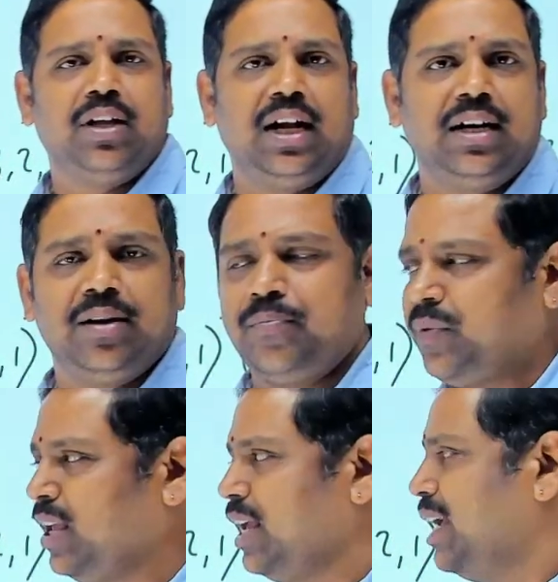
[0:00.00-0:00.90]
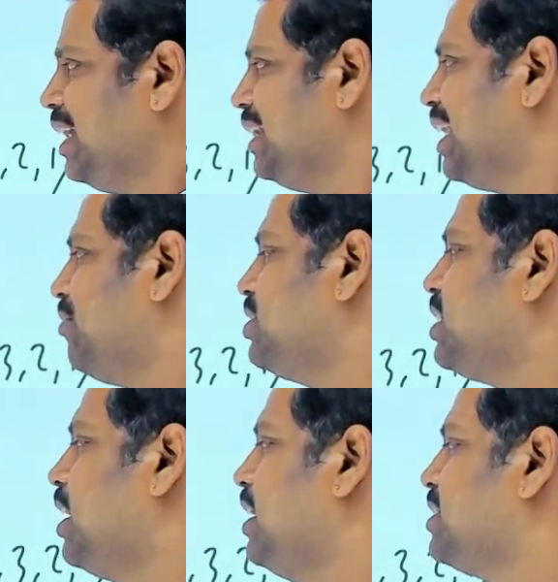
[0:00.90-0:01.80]
that in the reverse
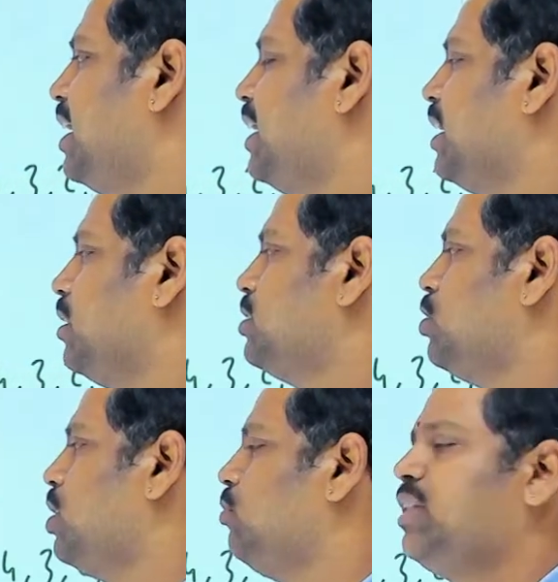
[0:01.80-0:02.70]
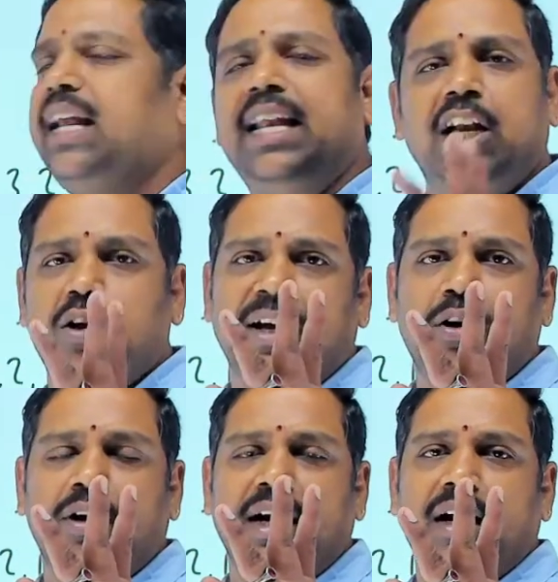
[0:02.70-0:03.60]
order is writing. So now 3 need to be
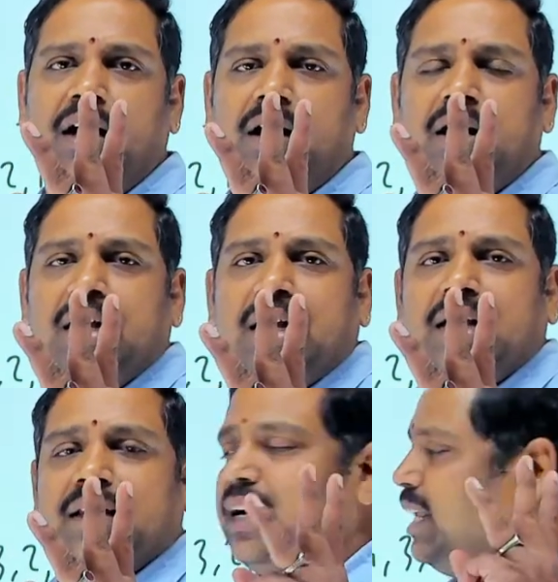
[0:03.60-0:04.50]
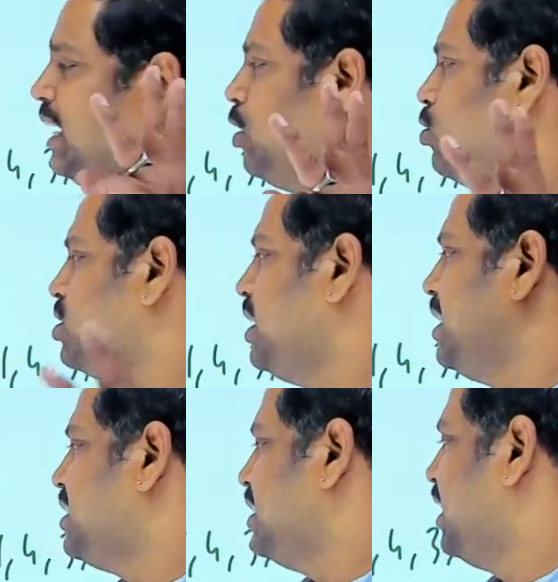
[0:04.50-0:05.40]
included now. That inclusion
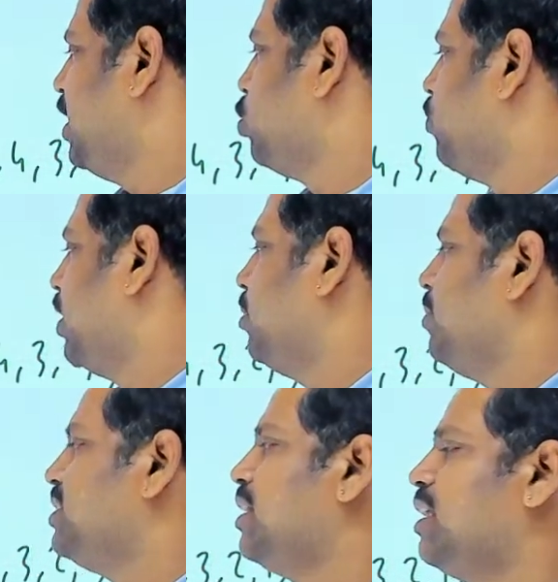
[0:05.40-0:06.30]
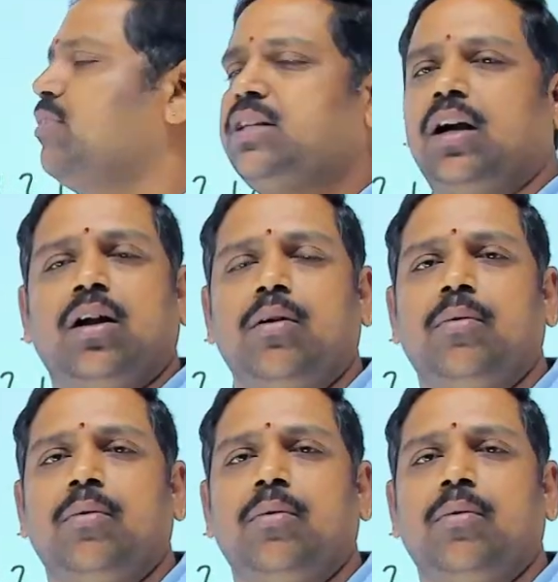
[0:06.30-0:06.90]
is 3, 2, 1 means in the reverse order.